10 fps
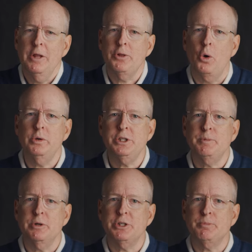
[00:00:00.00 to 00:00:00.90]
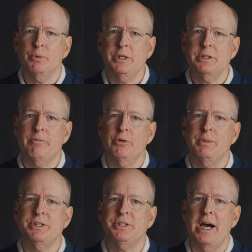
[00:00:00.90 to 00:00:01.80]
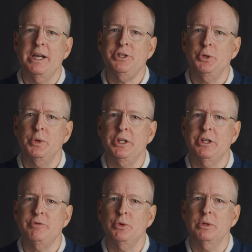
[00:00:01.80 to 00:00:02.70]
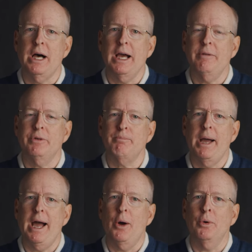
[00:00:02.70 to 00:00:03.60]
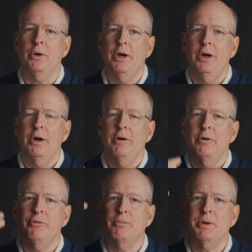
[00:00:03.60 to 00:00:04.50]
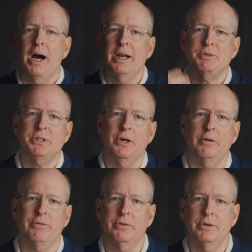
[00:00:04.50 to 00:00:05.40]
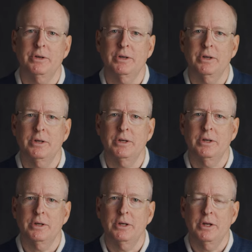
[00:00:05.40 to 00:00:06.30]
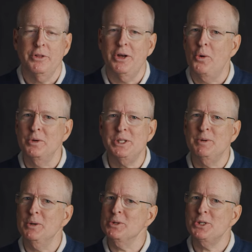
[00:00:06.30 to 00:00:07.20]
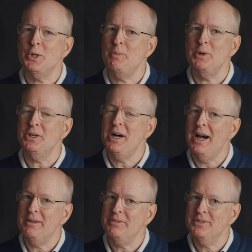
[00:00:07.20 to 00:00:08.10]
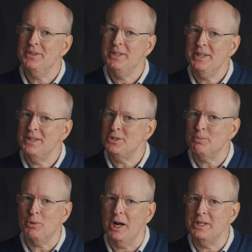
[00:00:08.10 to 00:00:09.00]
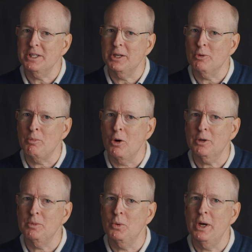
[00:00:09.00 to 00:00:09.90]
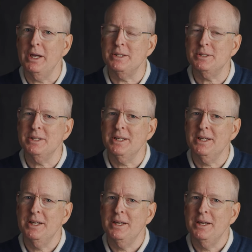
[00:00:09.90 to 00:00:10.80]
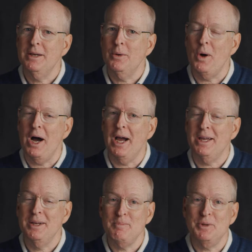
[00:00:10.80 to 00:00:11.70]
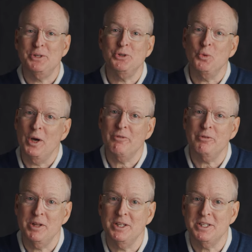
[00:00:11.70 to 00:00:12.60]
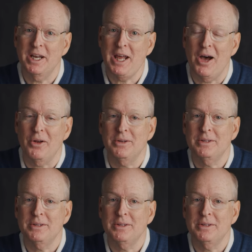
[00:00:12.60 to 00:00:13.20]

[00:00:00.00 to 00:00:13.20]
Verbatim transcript: The Holy Spirit springs up from inside you and gives you life and power from God Himself. The Holy Spirit will show up in your life in surprising and remarkable ways why? Because you're wet from the inside out.